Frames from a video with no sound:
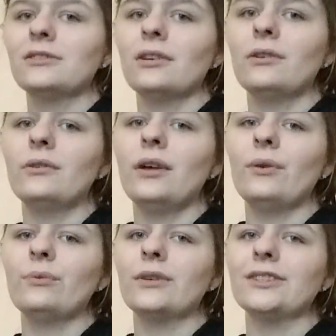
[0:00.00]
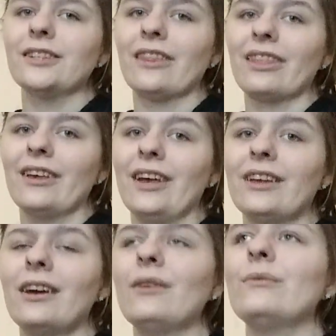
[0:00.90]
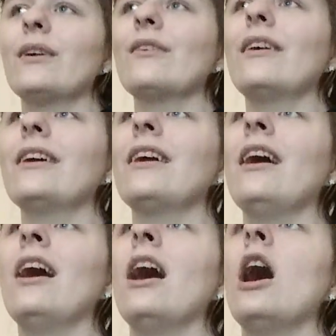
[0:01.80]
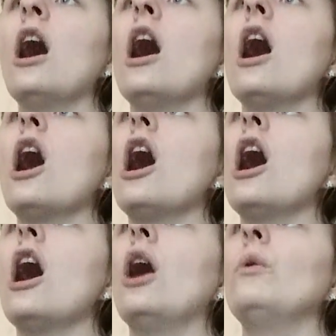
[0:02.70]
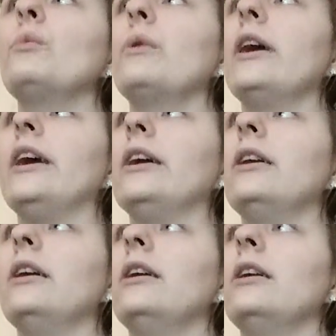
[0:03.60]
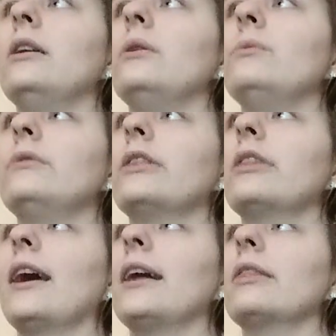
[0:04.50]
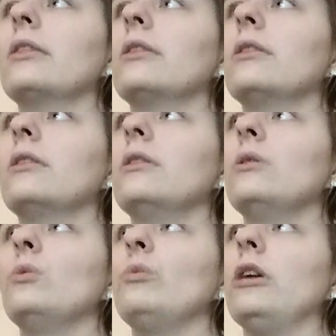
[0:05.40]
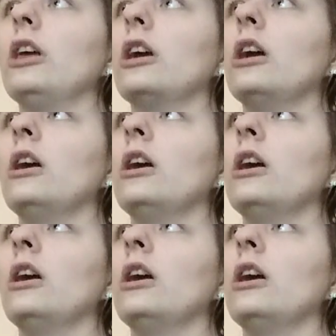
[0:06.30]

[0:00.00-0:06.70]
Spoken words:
So, it was a thing. It was like, oh, wait. Was that the week?